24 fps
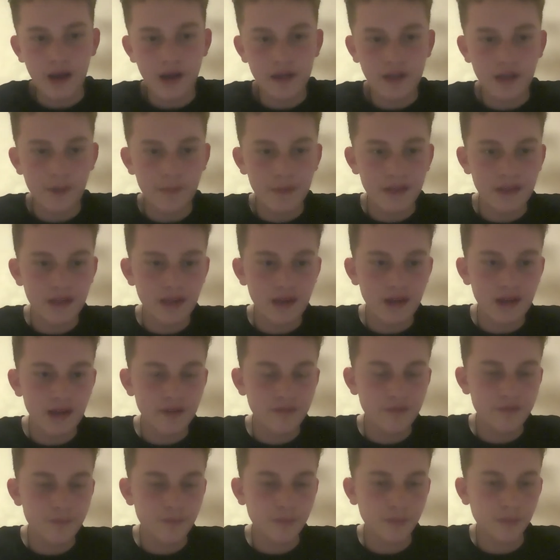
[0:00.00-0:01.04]
Coming in at
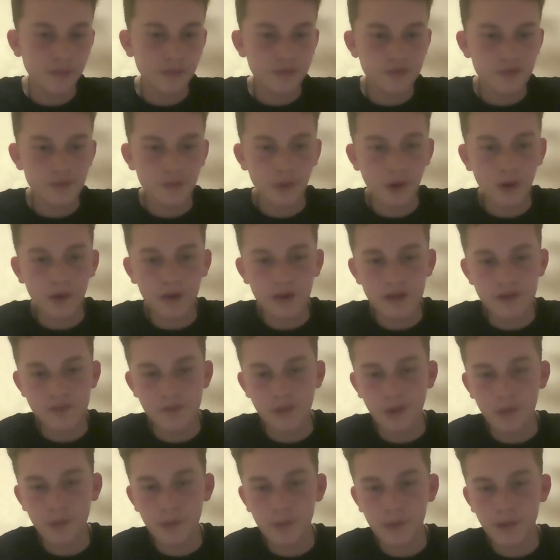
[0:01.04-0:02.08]
8th spot is
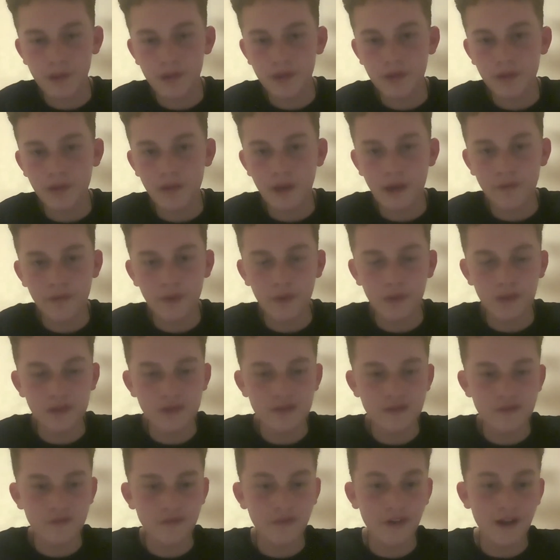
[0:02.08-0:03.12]
probably
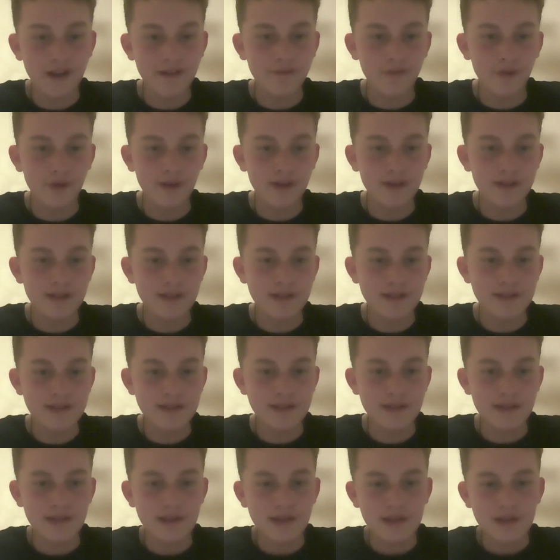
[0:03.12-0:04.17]
everyone's favourite,
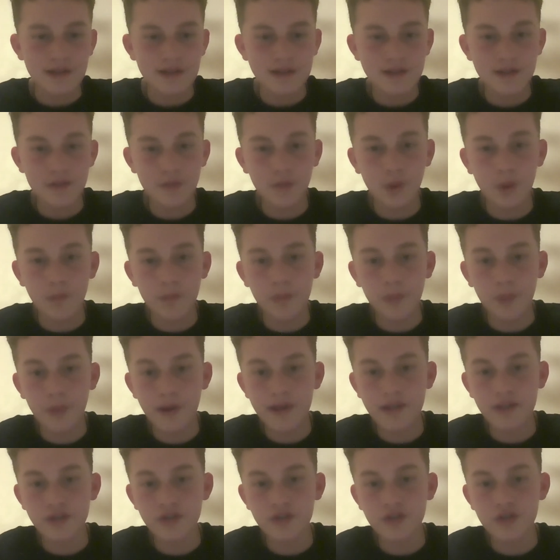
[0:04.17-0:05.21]
is Swamp
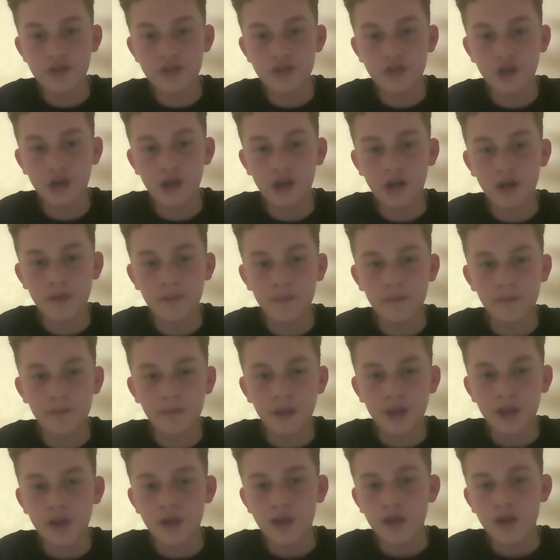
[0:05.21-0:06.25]
Witch.
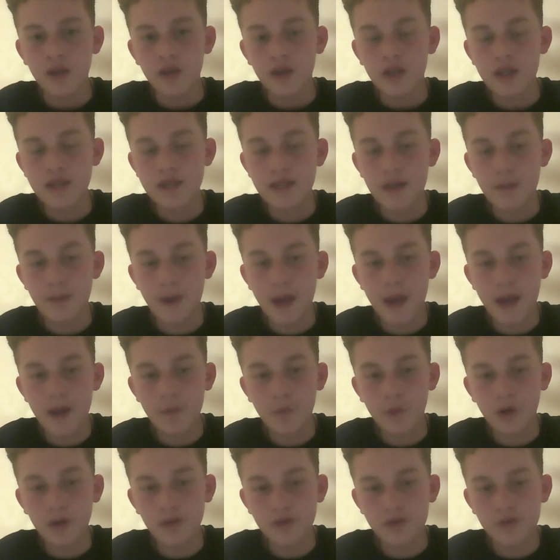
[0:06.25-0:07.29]
Isn't a bad
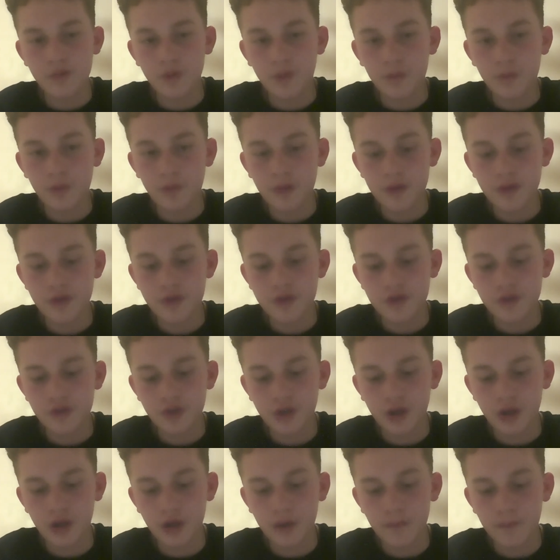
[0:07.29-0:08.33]
one, Swamp Witch.
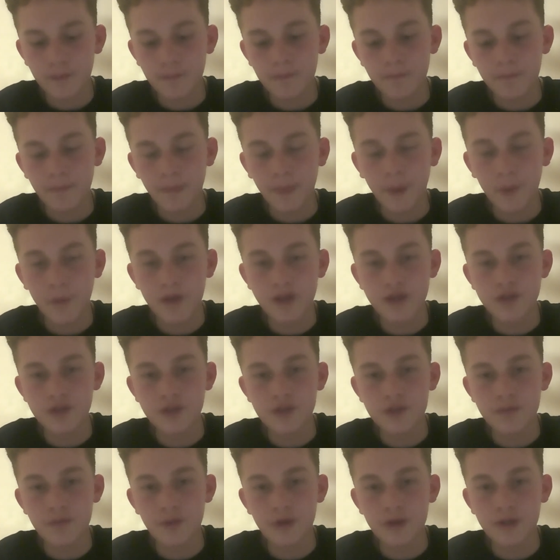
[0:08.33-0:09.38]
The Witch
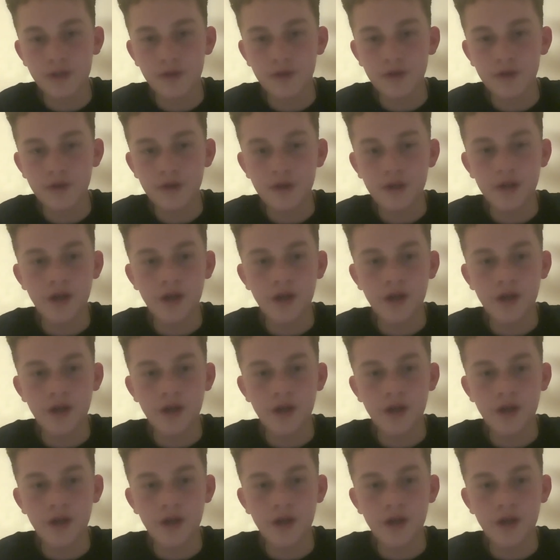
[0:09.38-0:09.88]
is pretty good.